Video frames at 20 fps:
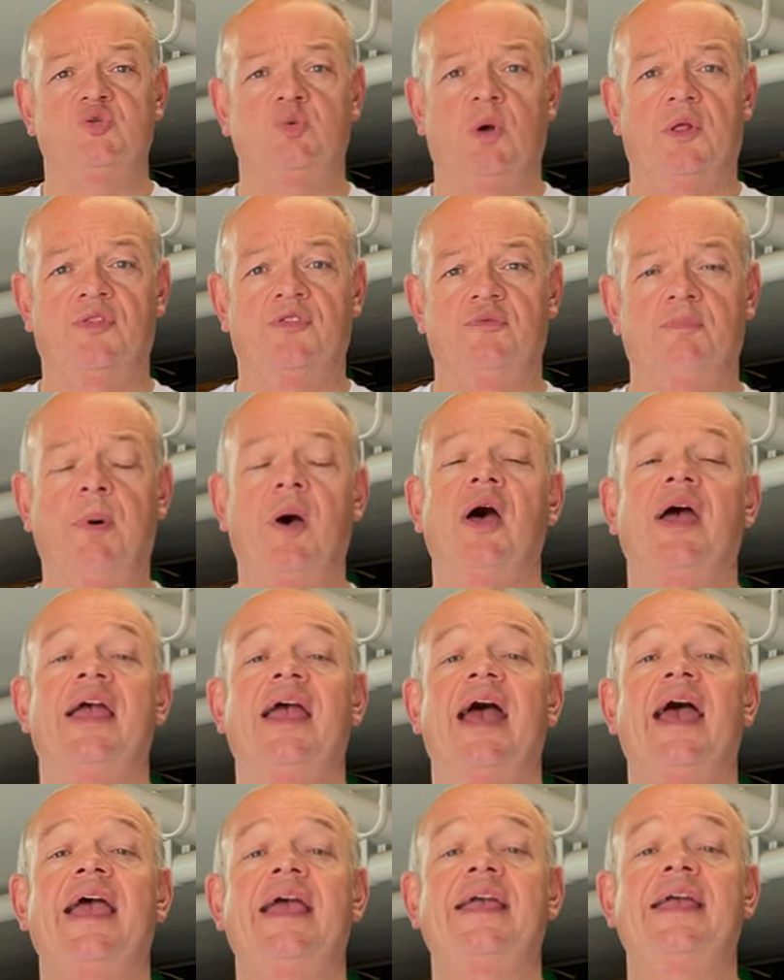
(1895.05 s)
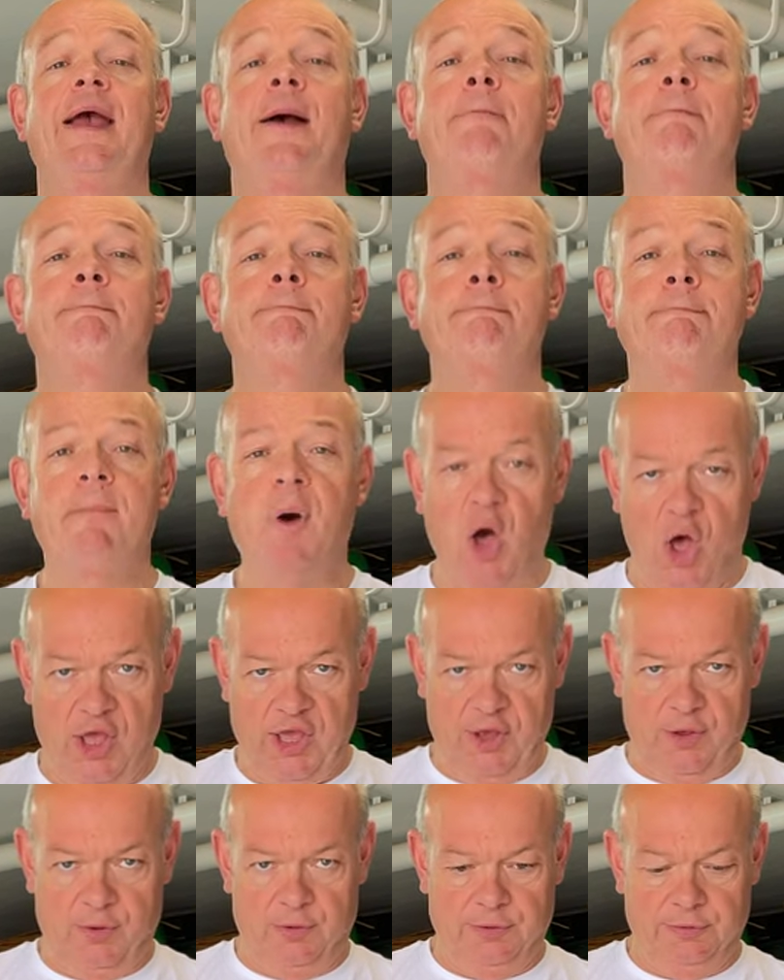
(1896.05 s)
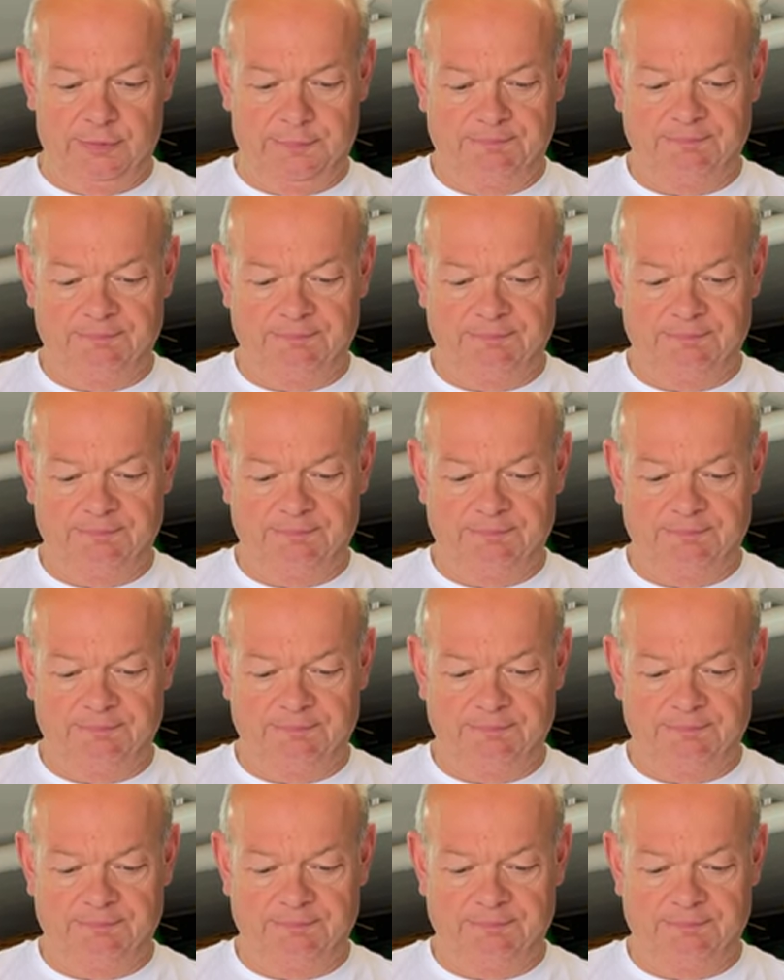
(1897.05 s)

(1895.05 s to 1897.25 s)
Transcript: ones by a mile.